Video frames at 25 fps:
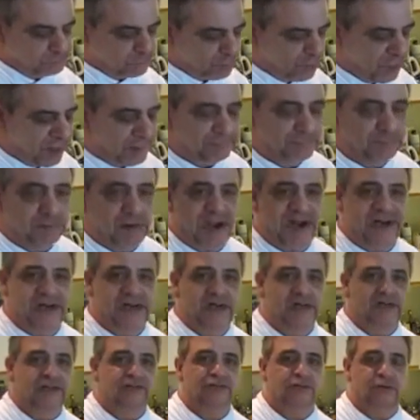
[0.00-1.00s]
Got
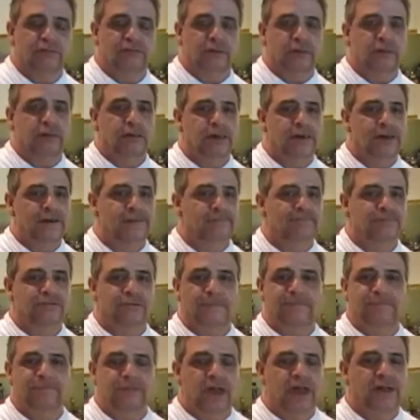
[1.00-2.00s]
brininess of the clams
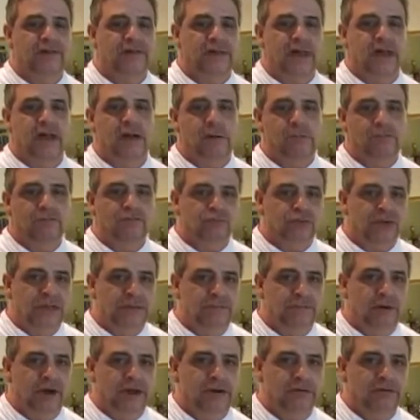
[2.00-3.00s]
and
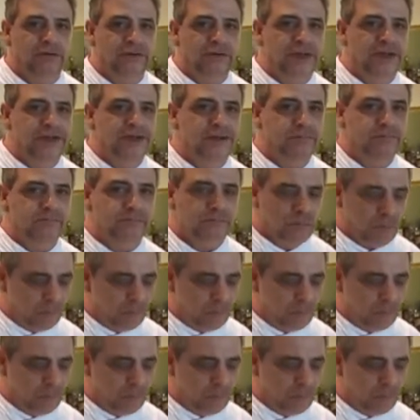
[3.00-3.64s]
sweet butter in there.